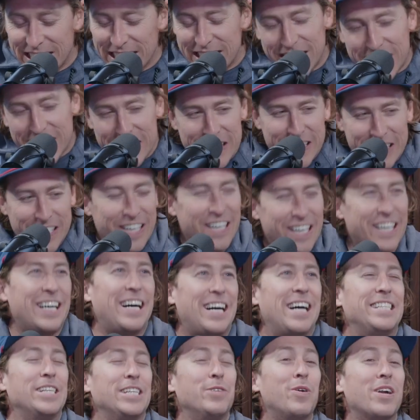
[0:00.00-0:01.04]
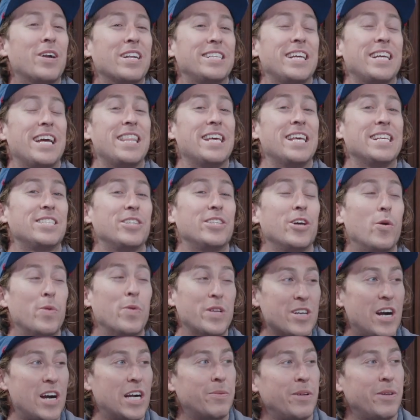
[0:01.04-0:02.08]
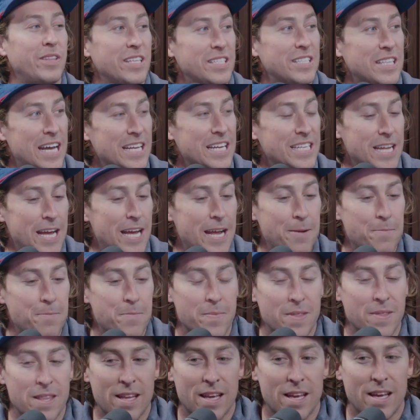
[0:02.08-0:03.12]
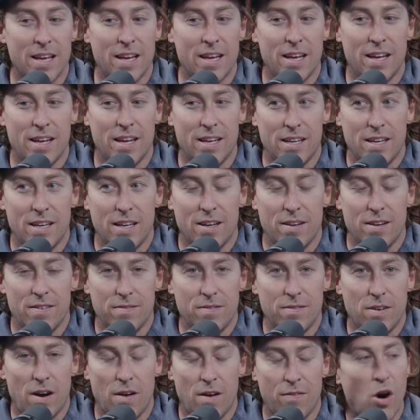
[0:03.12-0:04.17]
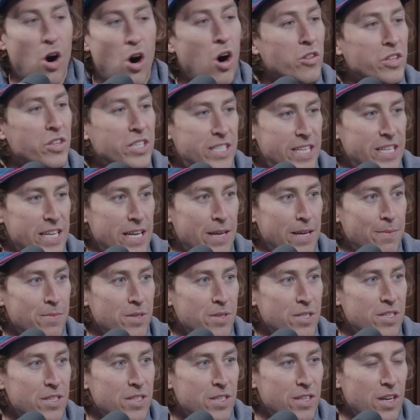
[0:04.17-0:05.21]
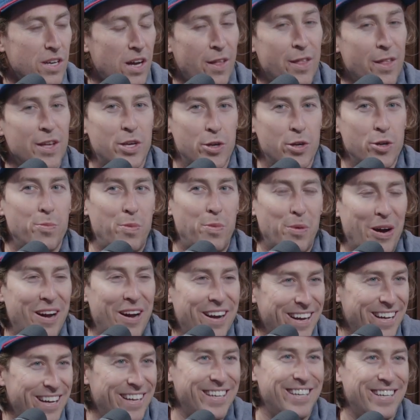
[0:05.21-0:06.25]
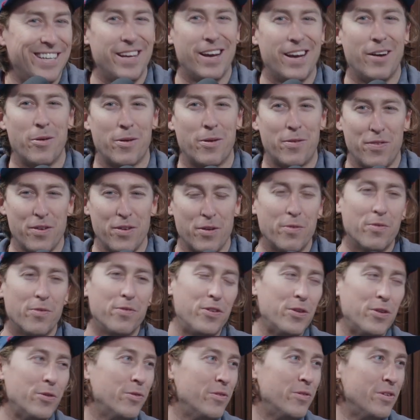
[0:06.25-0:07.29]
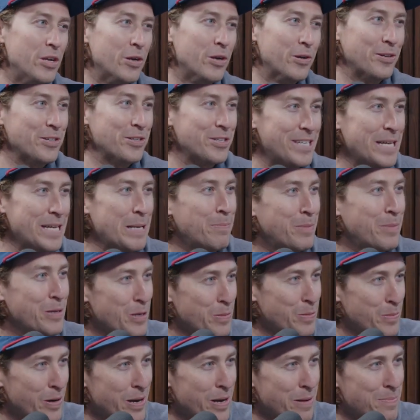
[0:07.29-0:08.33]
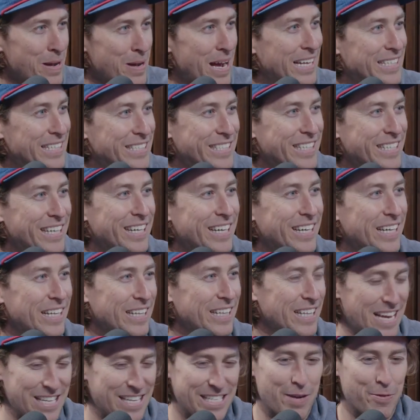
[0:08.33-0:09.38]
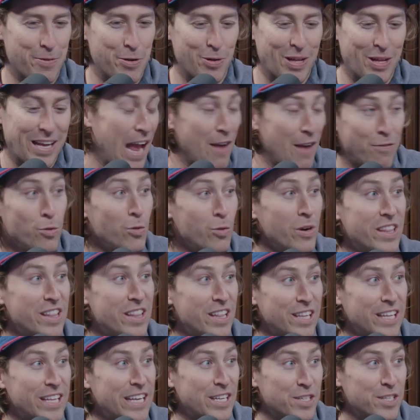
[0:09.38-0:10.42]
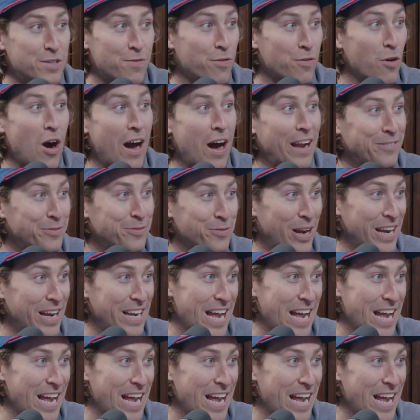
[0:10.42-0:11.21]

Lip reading: Oh, I did want to say this though. We talked about this last night. Of all the teams, I think you, a few nooners deep, but you put it best last night. We were like, everyone in the league is a fraud right